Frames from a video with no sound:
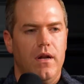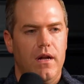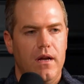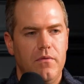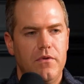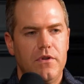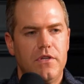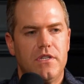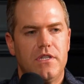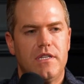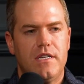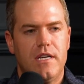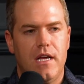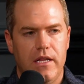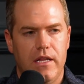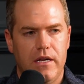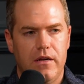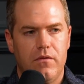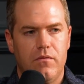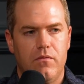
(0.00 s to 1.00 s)
I was
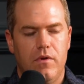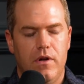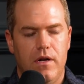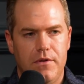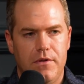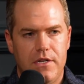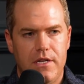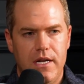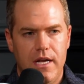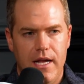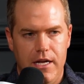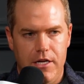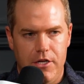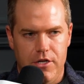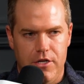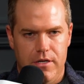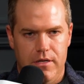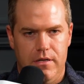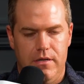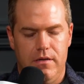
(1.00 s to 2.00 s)
an
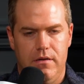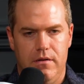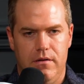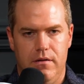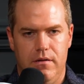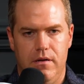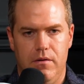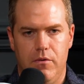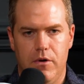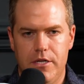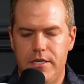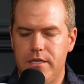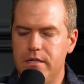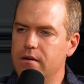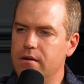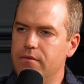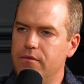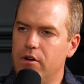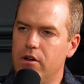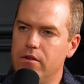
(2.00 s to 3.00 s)
agent, I wasn't
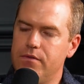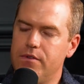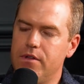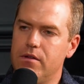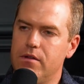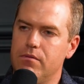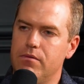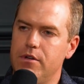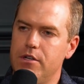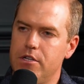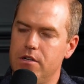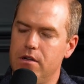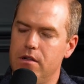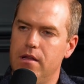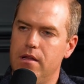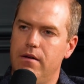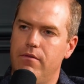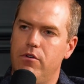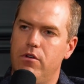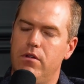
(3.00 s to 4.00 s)
involved at the regional
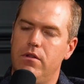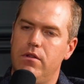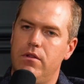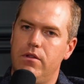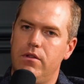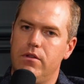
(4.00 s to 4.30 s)
level.